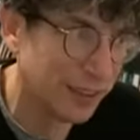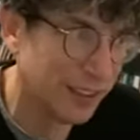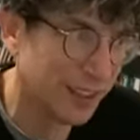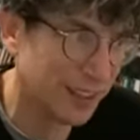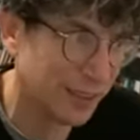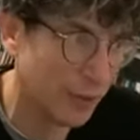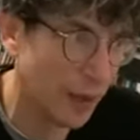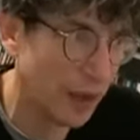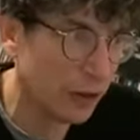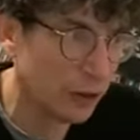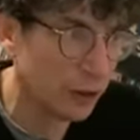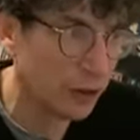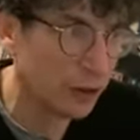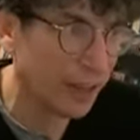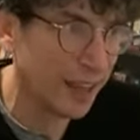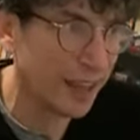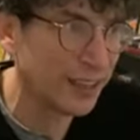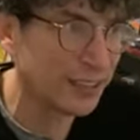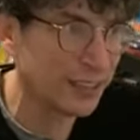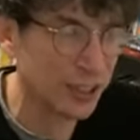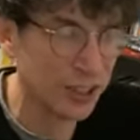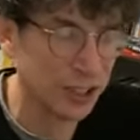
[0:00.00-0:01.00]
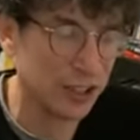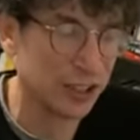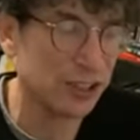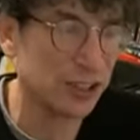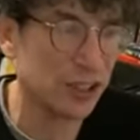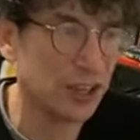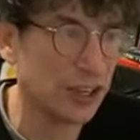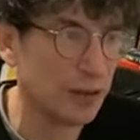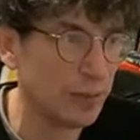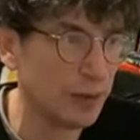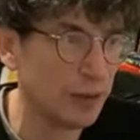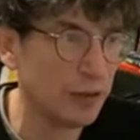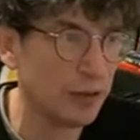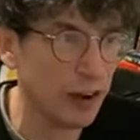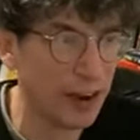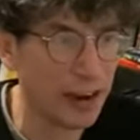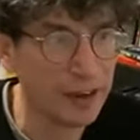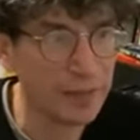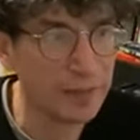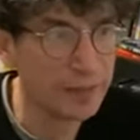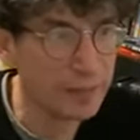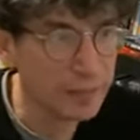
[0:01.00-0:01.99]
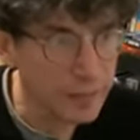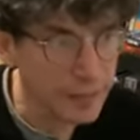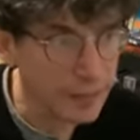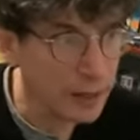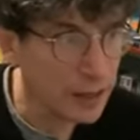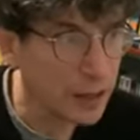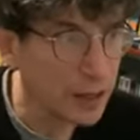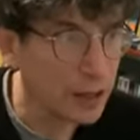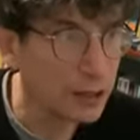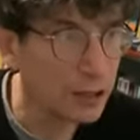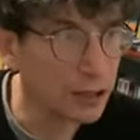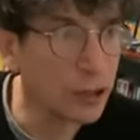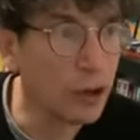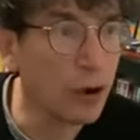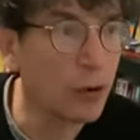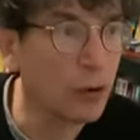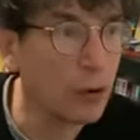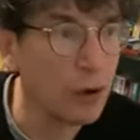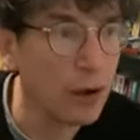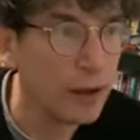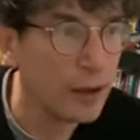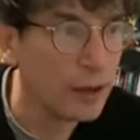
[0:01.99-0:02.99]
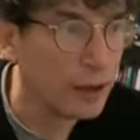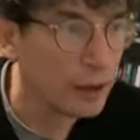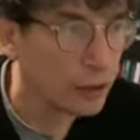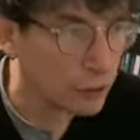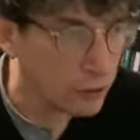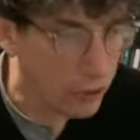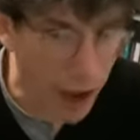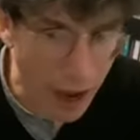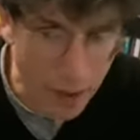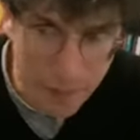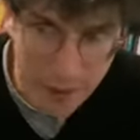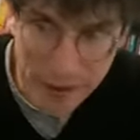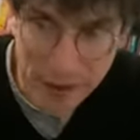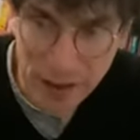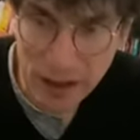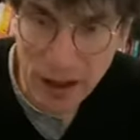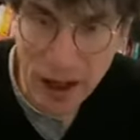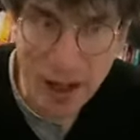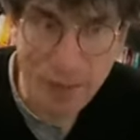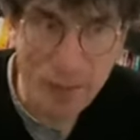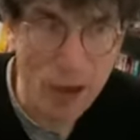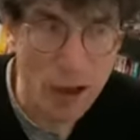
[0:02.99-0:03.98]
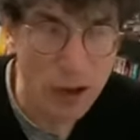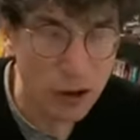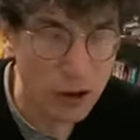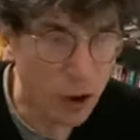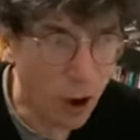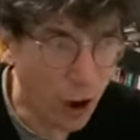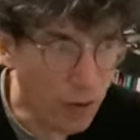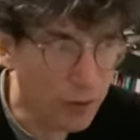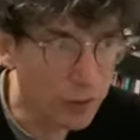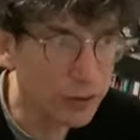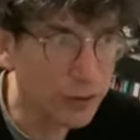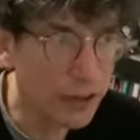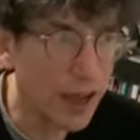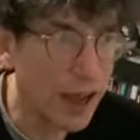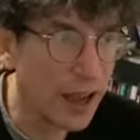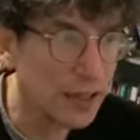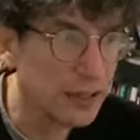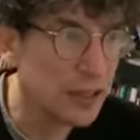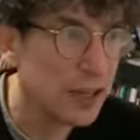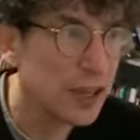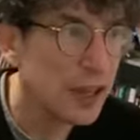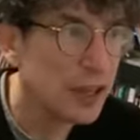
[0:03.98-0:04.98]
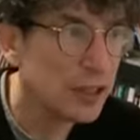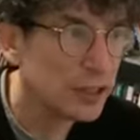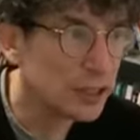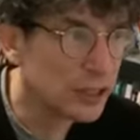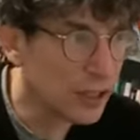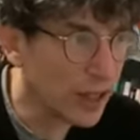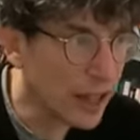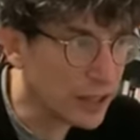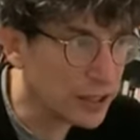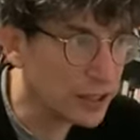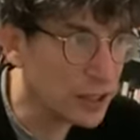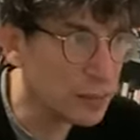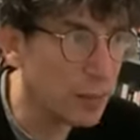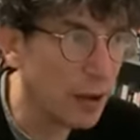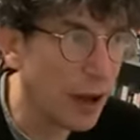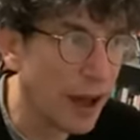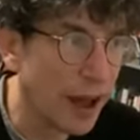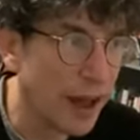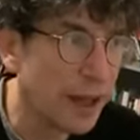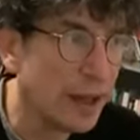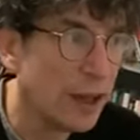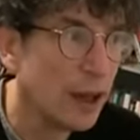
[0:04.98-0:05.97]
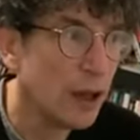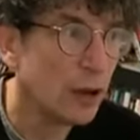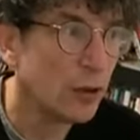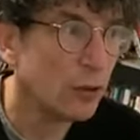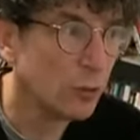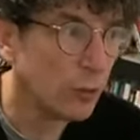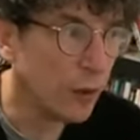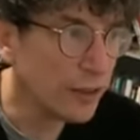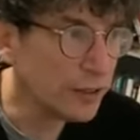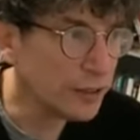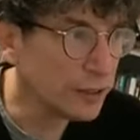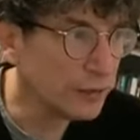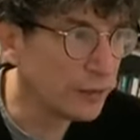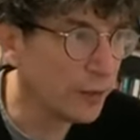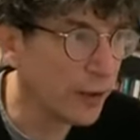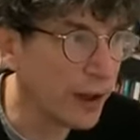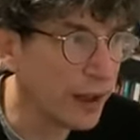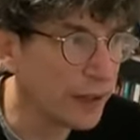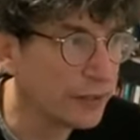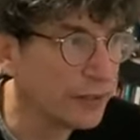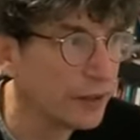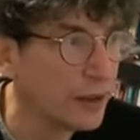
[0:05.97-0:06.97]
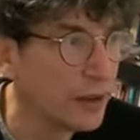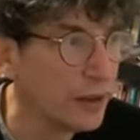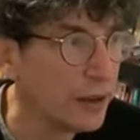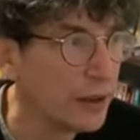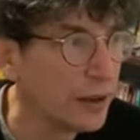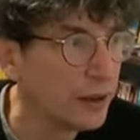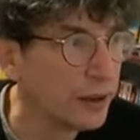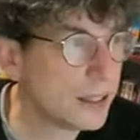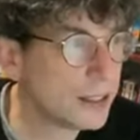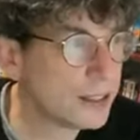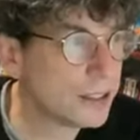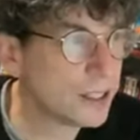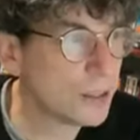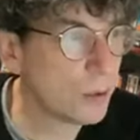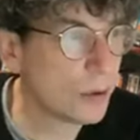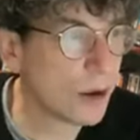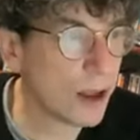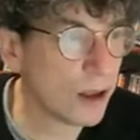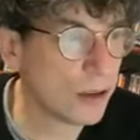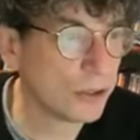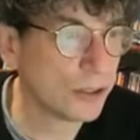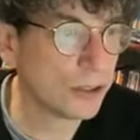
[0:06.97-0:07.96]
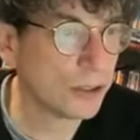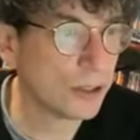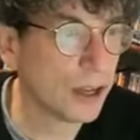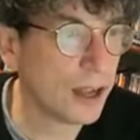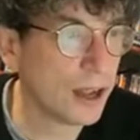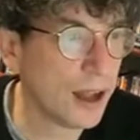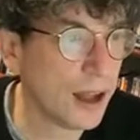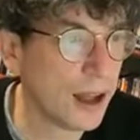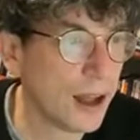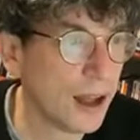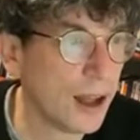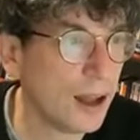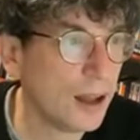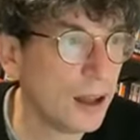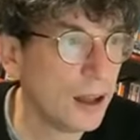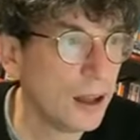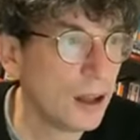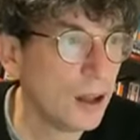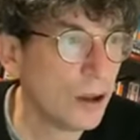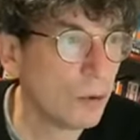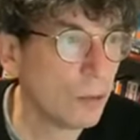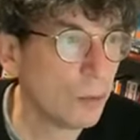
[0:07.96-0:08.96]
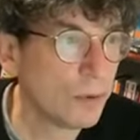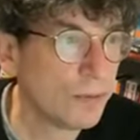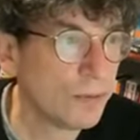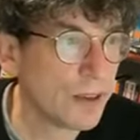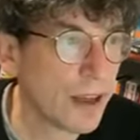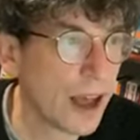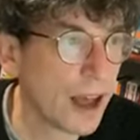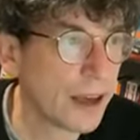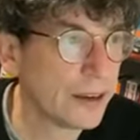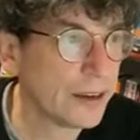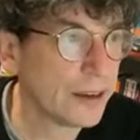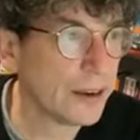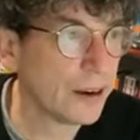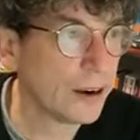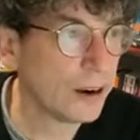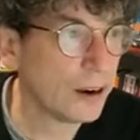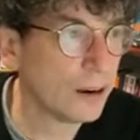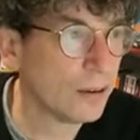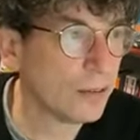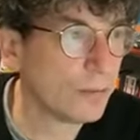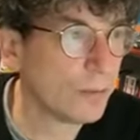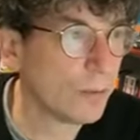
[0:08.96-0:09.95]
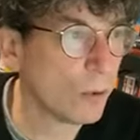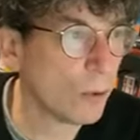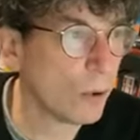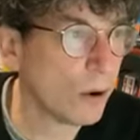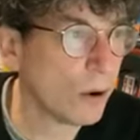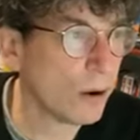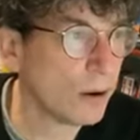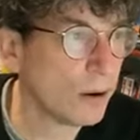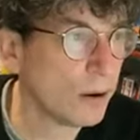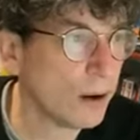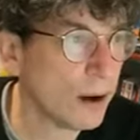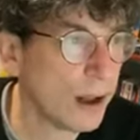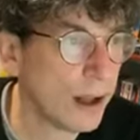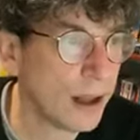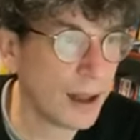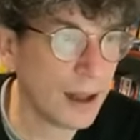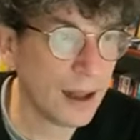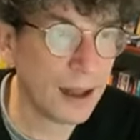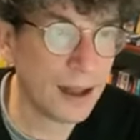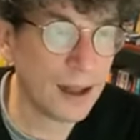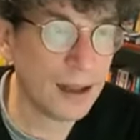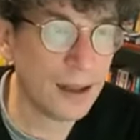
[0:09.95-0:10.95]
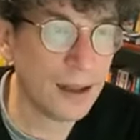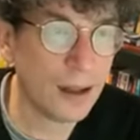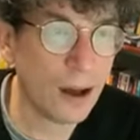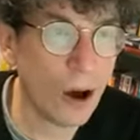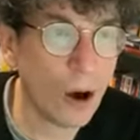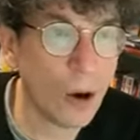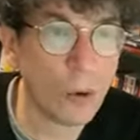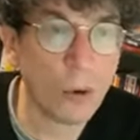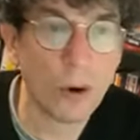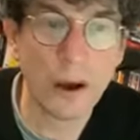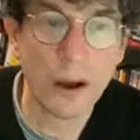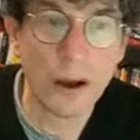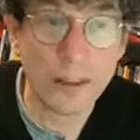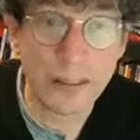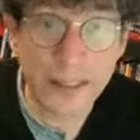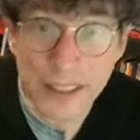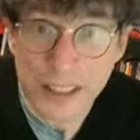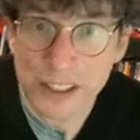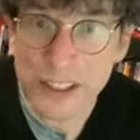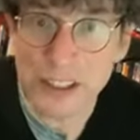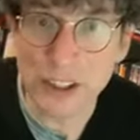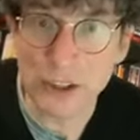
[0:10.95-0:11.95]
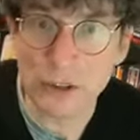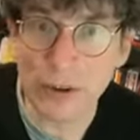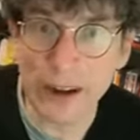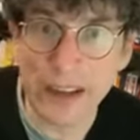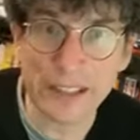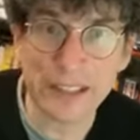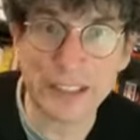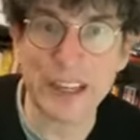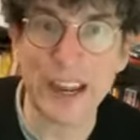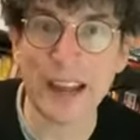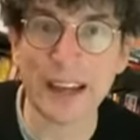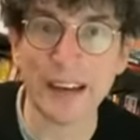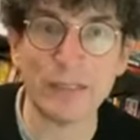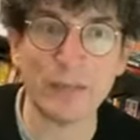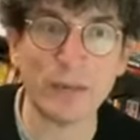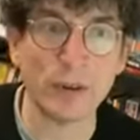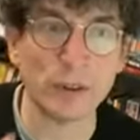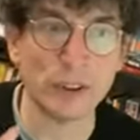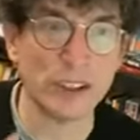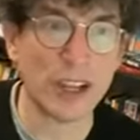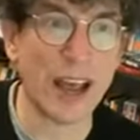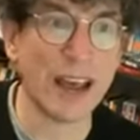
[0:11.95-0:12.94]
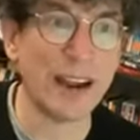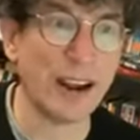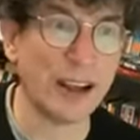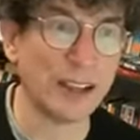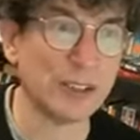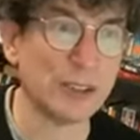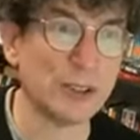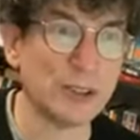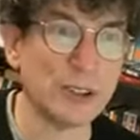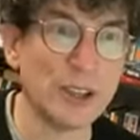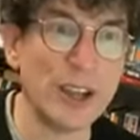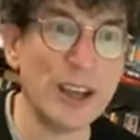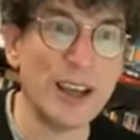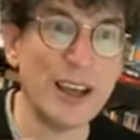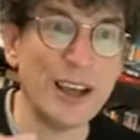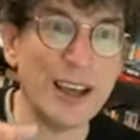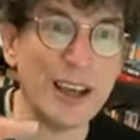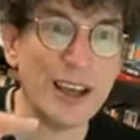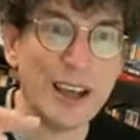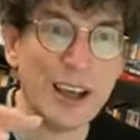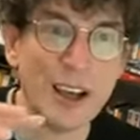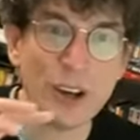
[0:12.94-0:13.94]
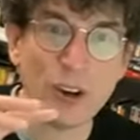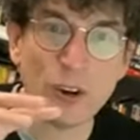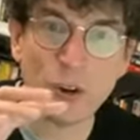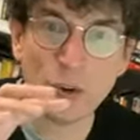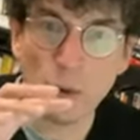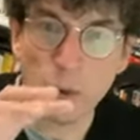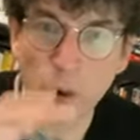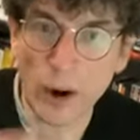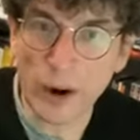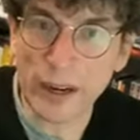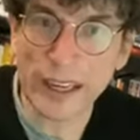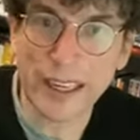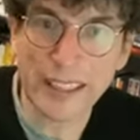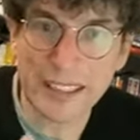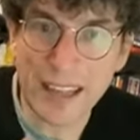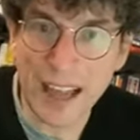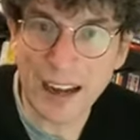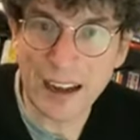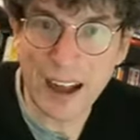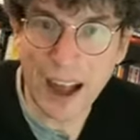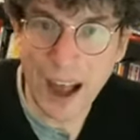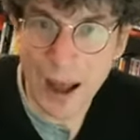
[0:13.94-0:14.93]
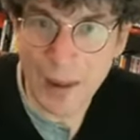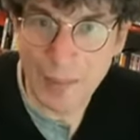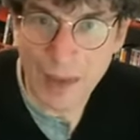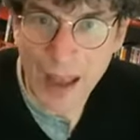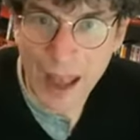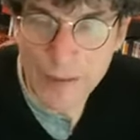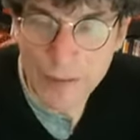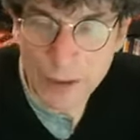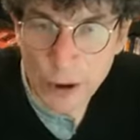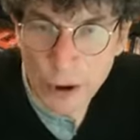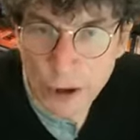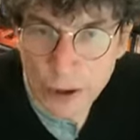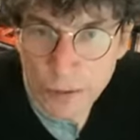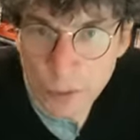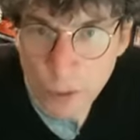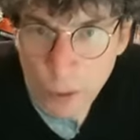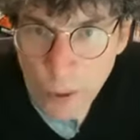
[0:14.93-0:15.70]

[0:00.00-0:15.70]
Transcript: these medical cases. It's going to be great. So Crowdmed.com, Carvertise, Slice the Pie, Rent a Friend. Let's see what else uh, we've got here for. Uh, oh, this is a great site for side hustles. Quirky.com. Have you heard of